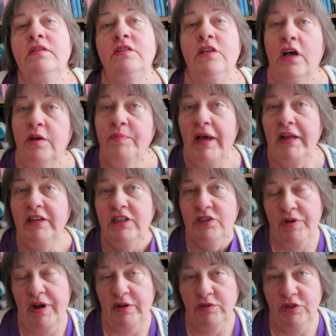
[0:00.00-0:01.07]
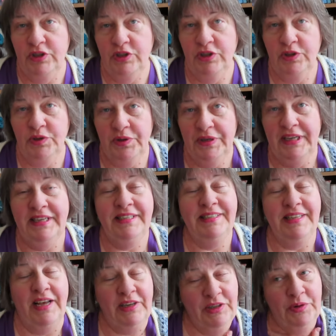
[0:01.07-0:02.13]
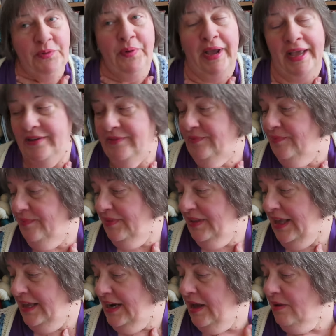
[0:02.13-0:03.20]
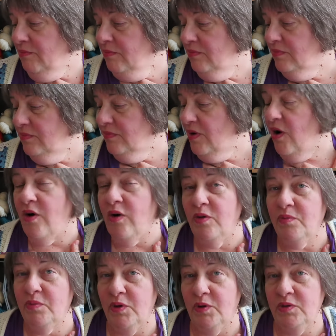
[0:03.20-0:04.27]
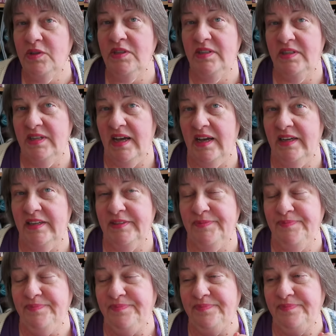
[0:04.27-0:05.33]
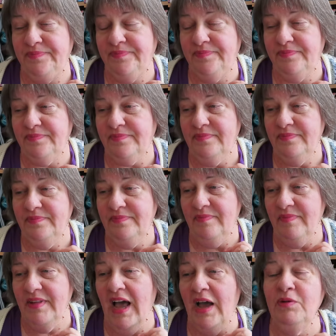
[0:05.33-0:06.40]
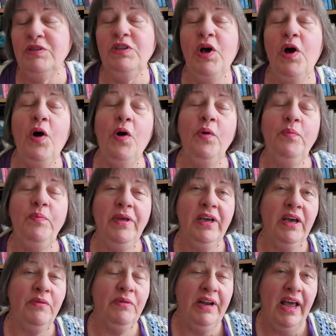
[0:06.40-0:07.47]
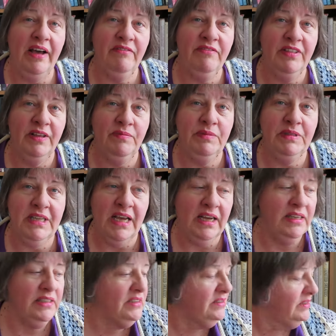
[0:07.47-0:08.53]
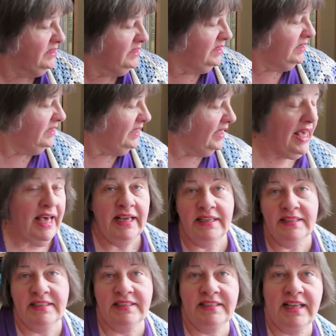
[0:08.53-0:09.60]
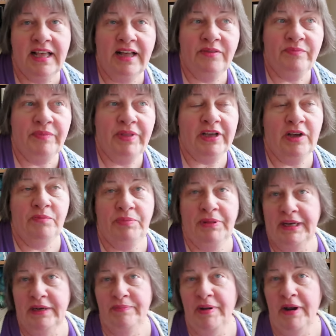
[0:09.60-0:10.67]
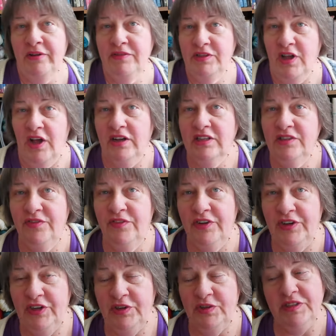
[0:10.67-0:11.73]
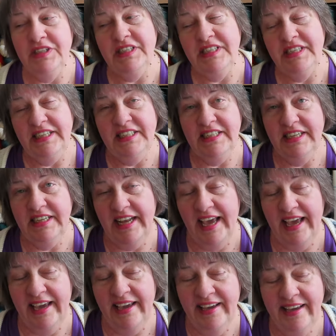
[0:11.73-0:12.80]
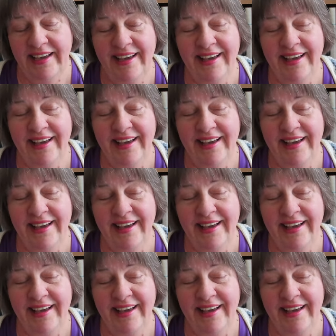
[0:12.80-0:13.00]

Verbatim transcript: Sock Madness round two is underway, and I'm almost done. I was hoping I would have them done as um, a completed pair of socks for you to see today.